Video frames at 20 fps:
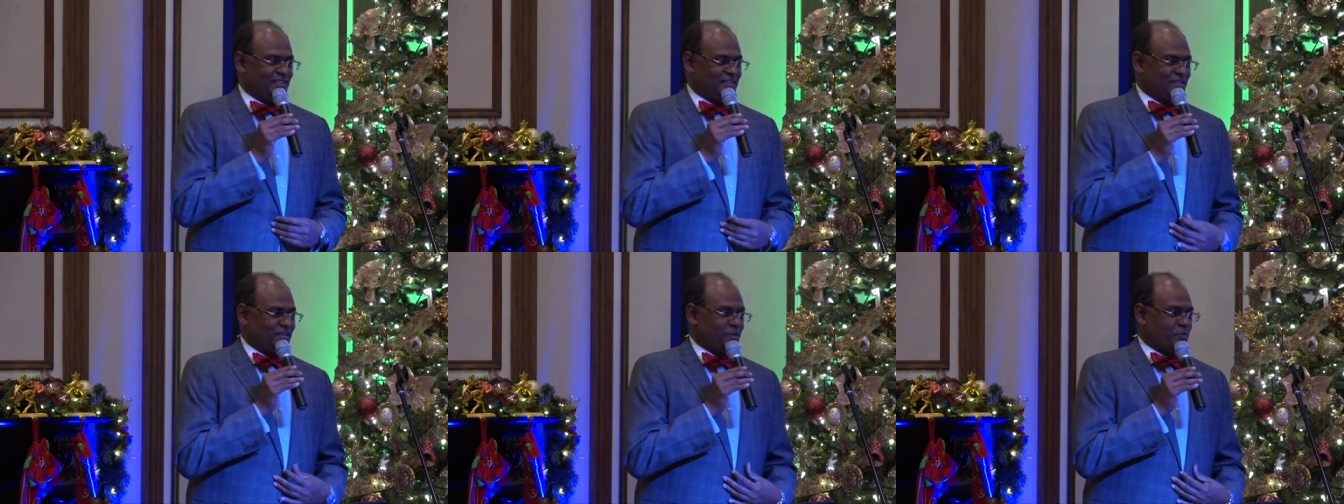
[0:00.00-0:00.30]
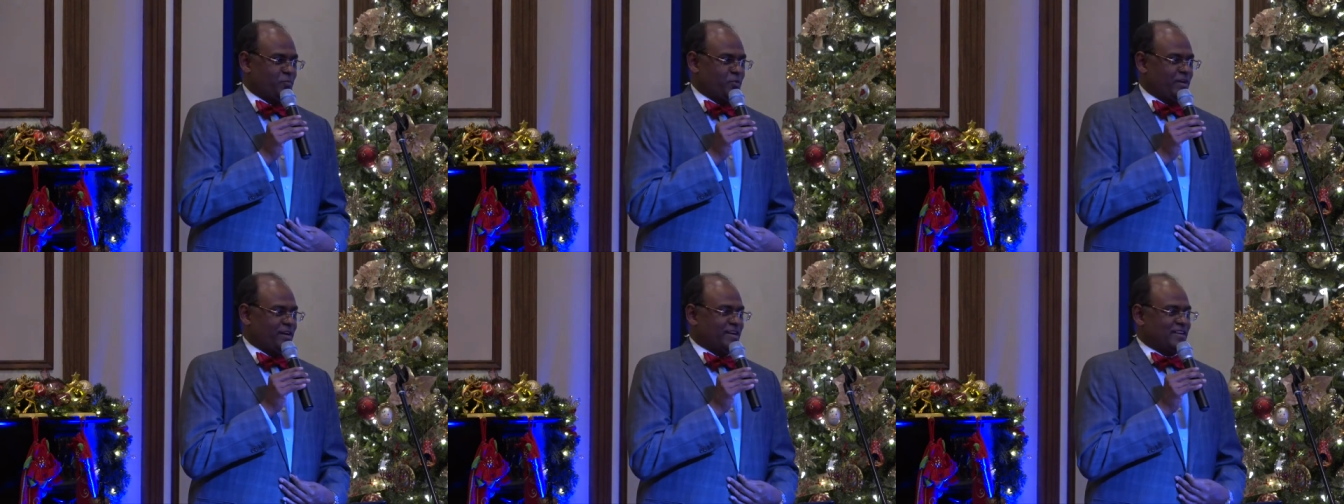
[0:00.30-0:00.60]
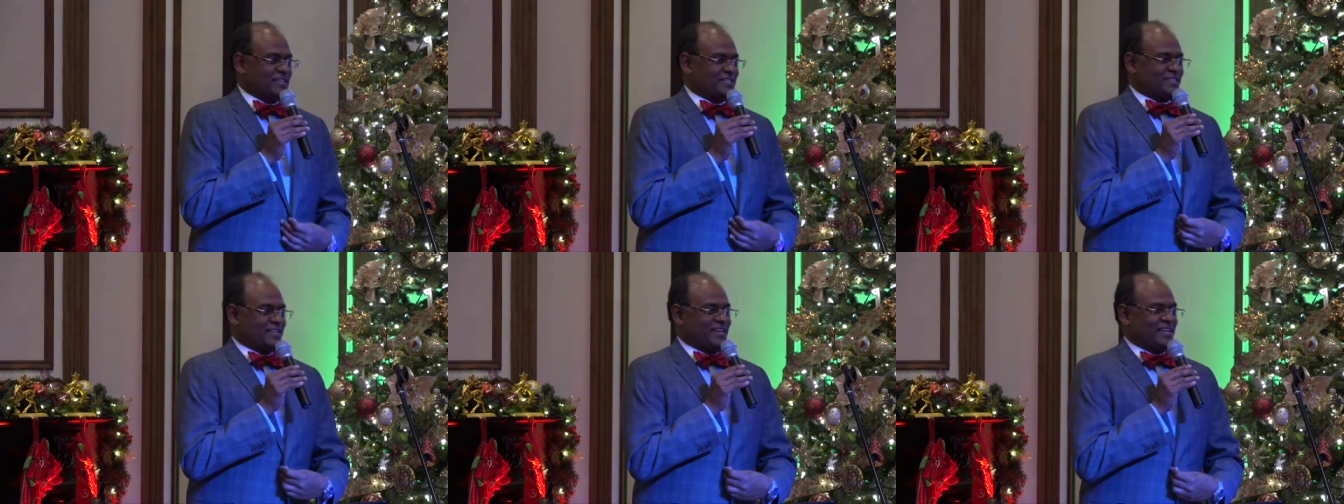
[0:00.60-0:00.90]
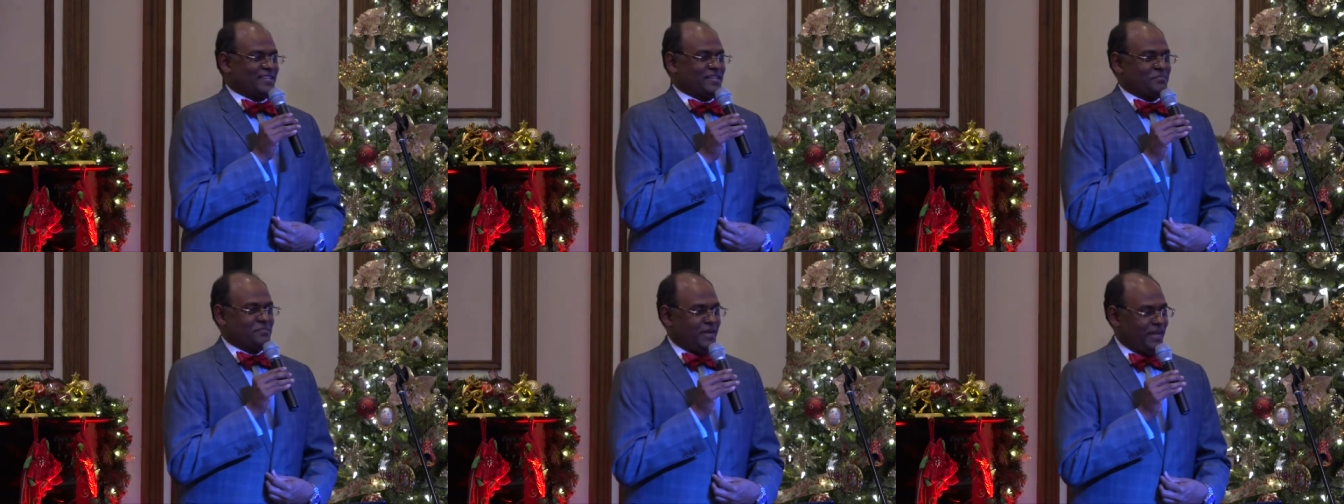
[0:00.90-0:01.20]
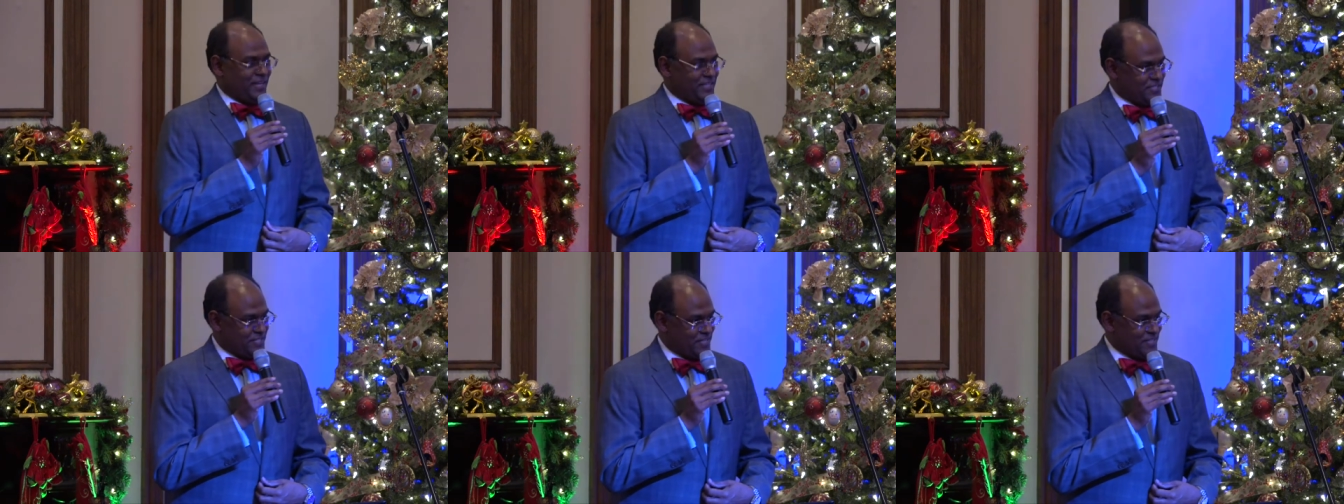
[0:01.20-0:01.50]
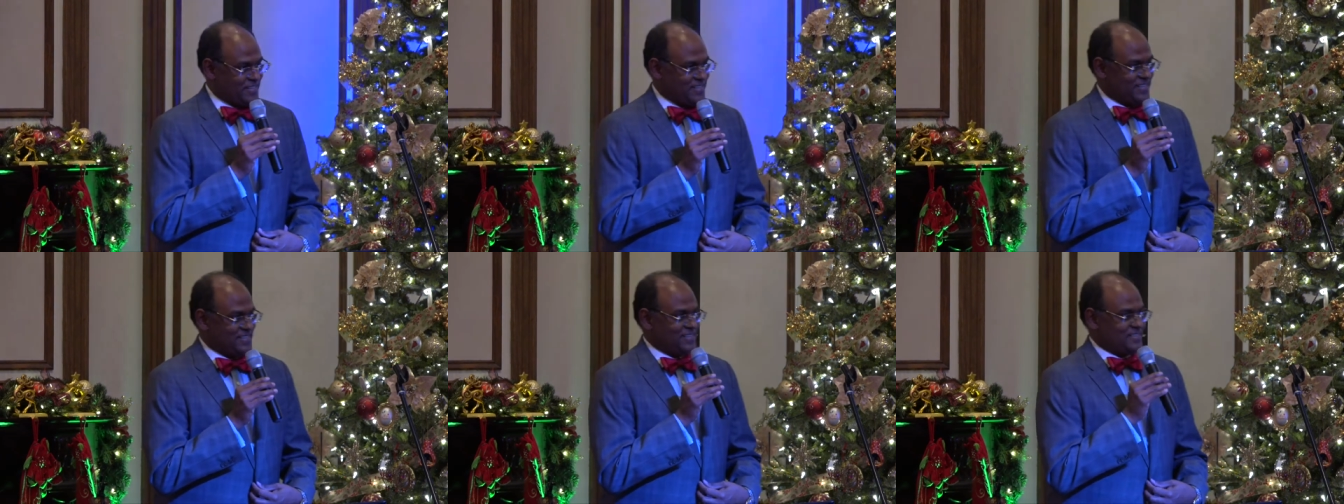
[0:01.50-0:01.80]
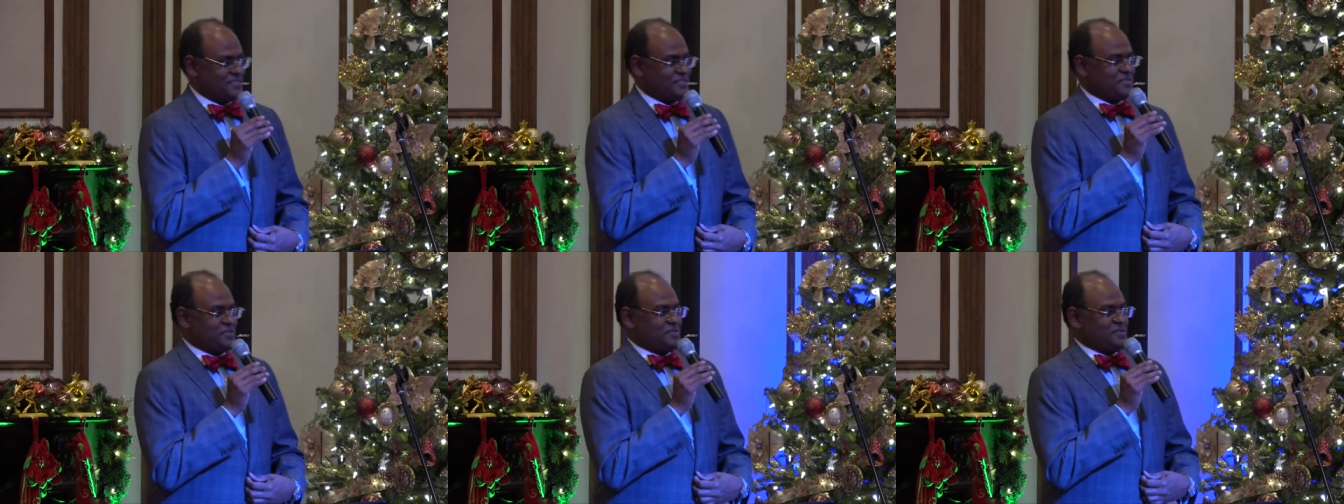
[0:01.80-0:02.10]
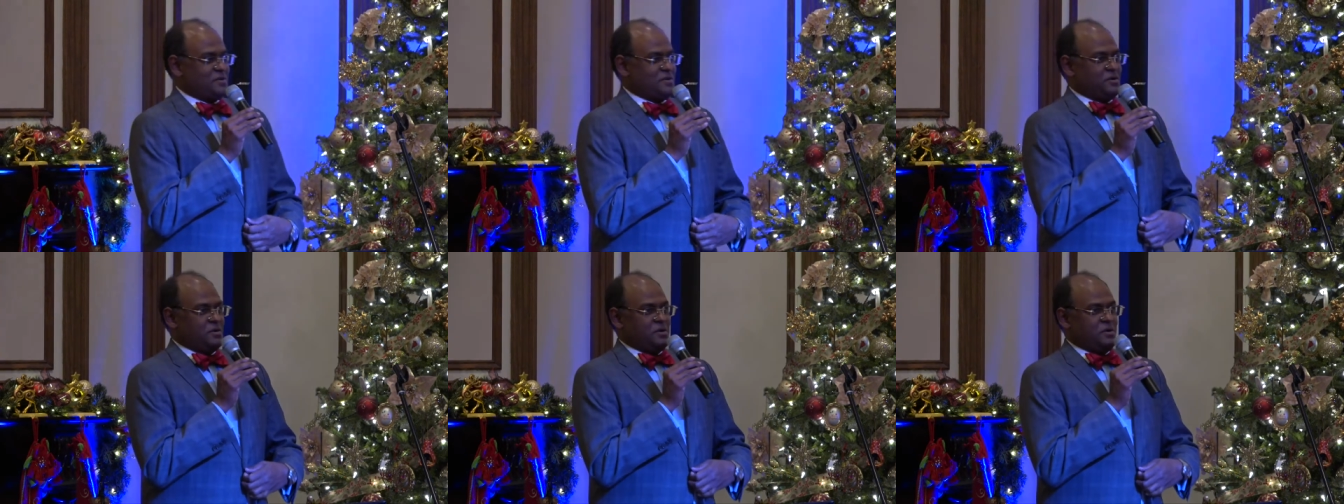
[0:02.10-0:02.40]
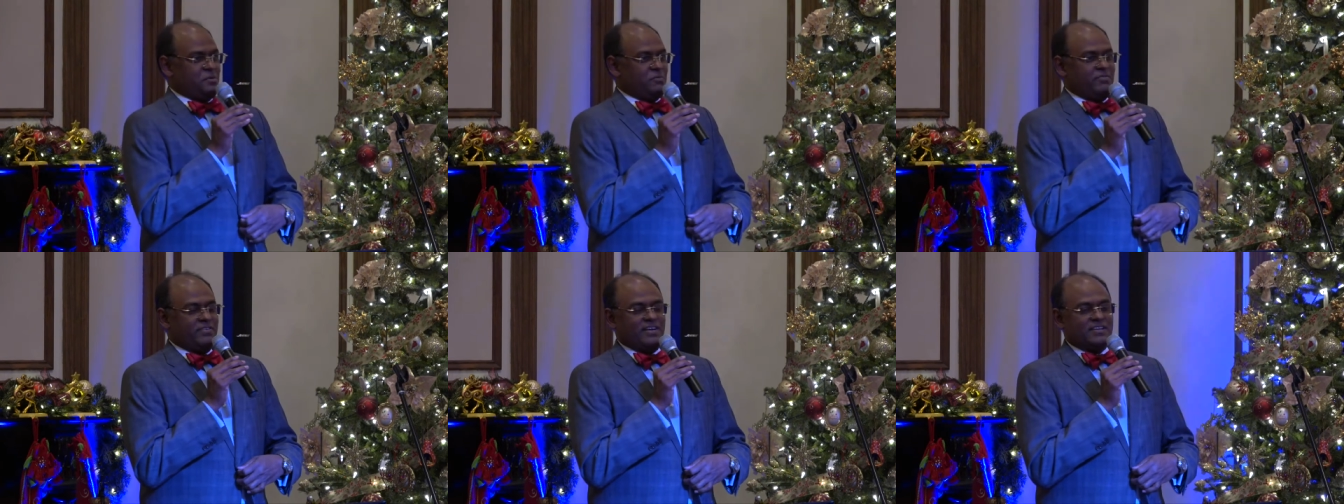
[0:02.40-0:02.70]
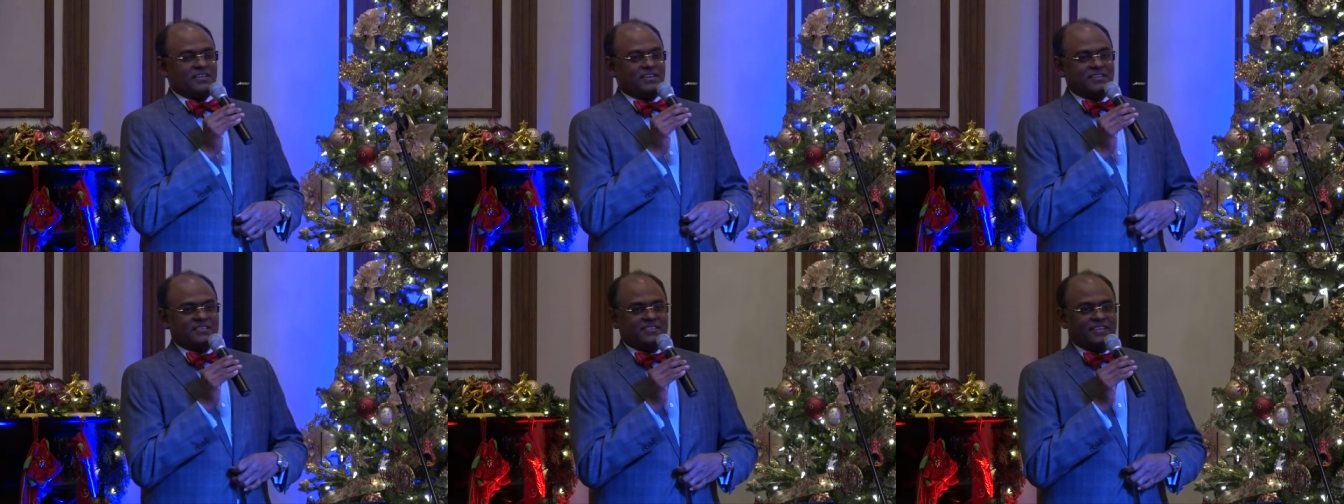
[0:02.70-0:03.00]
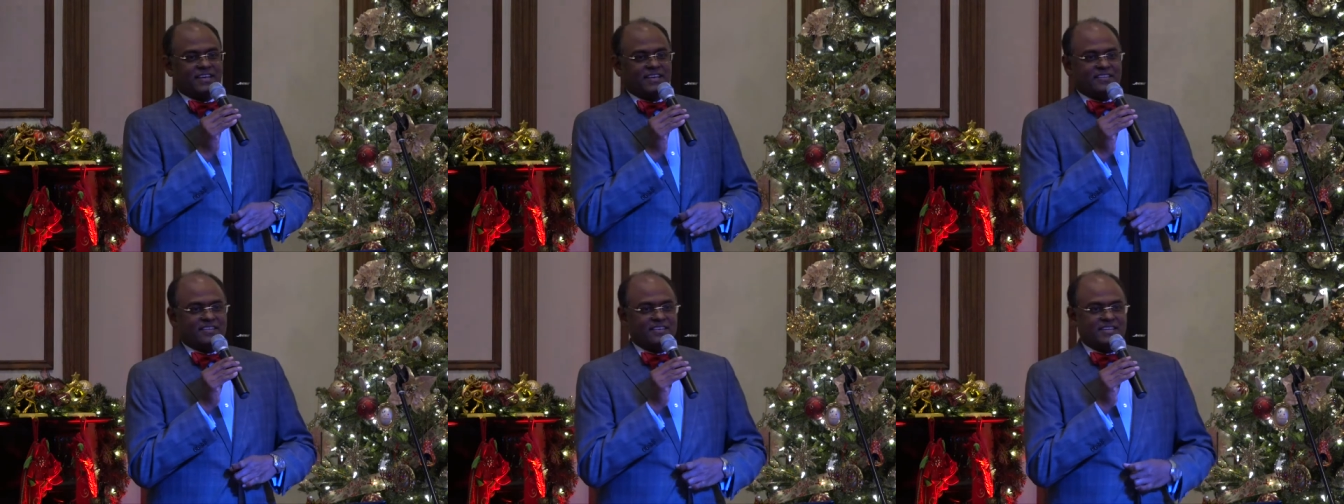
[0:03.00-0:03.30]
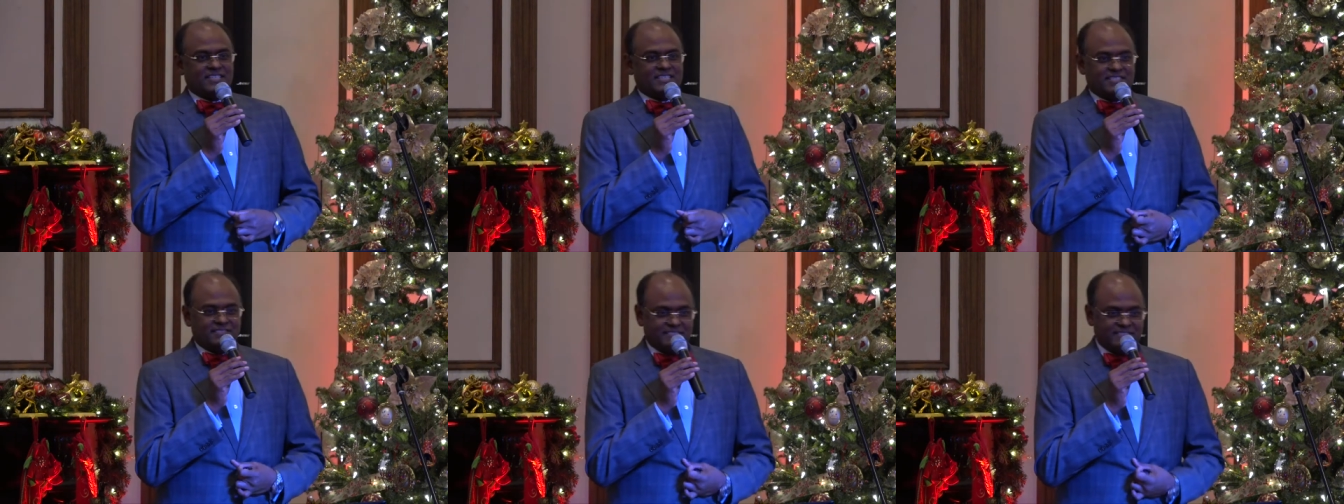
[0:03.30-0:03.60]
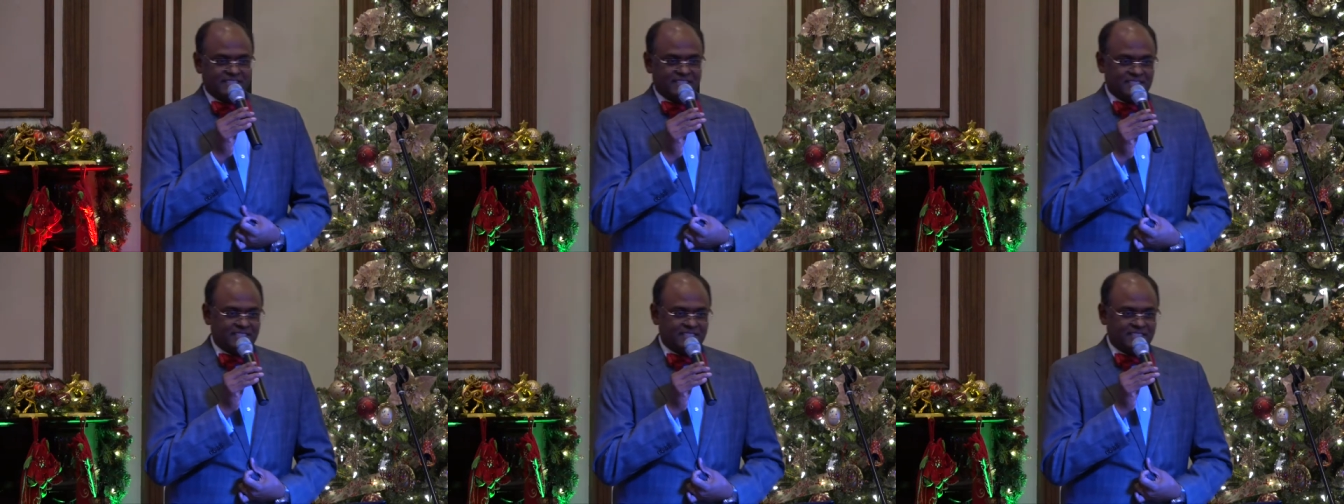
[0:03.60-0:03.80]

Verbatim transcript: You know, we understand the manger, we understand the nativity